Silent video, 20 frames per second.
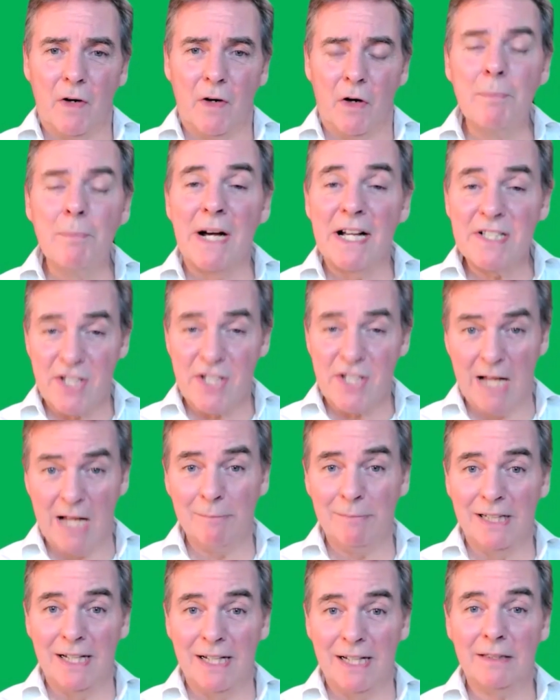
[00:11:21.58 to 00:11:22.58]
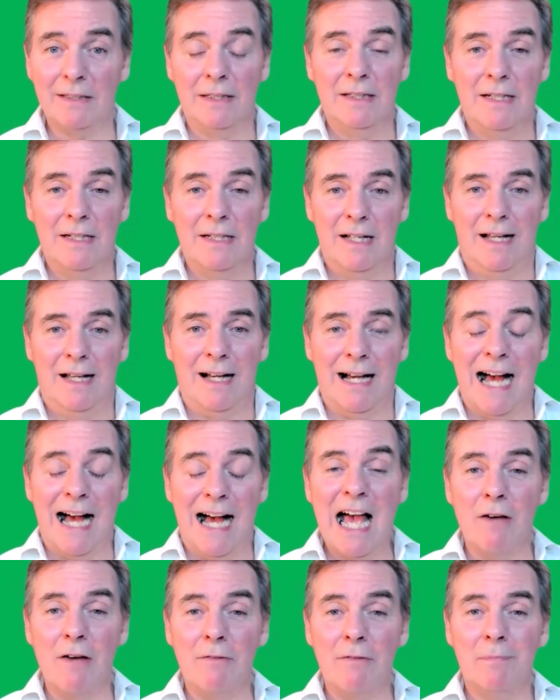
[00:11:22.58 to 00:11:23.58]
on my timeline,
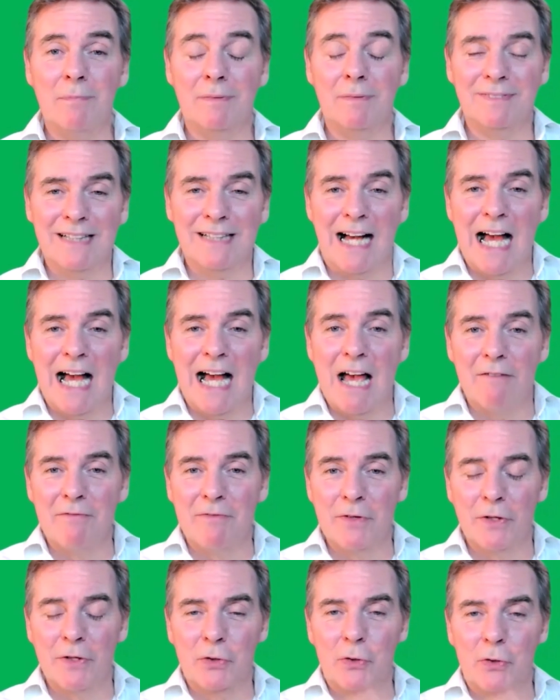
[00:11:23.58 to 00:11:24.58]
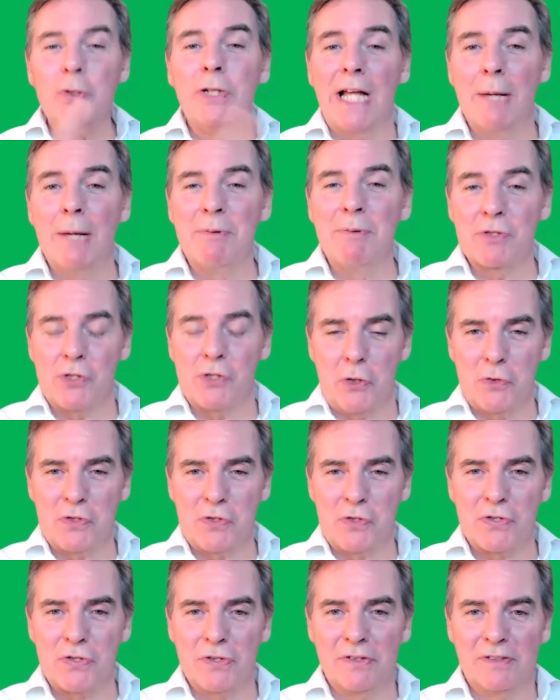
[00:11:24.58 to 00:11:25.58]
I have good
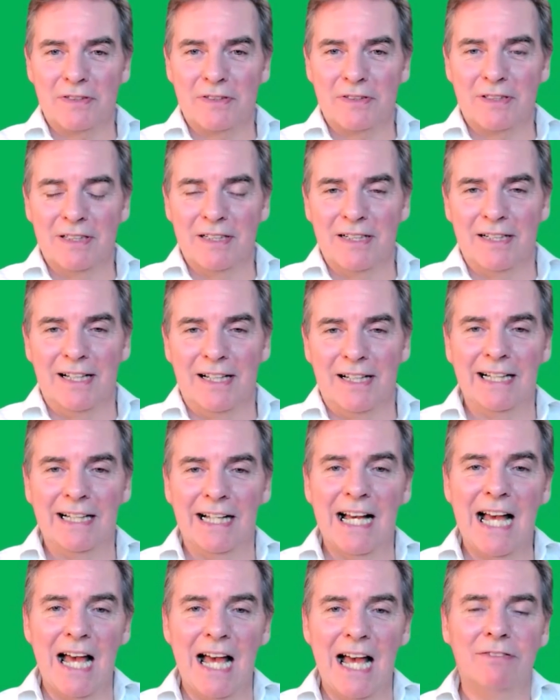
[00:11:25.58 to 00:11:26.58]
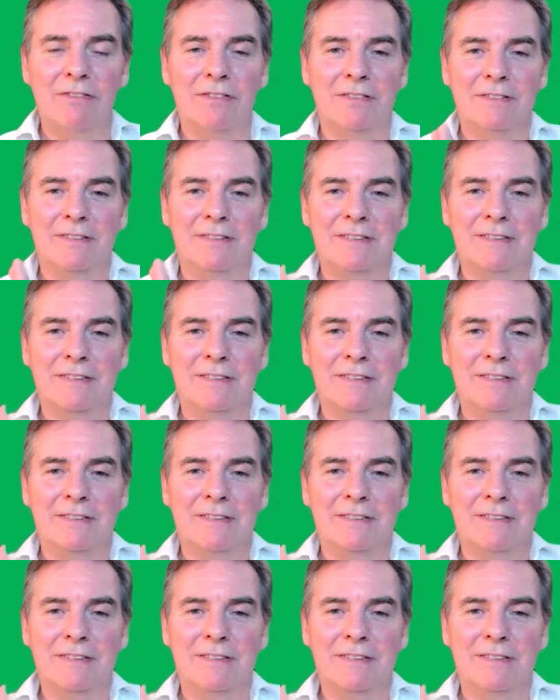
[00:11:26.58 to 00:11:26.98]
episodes, and I have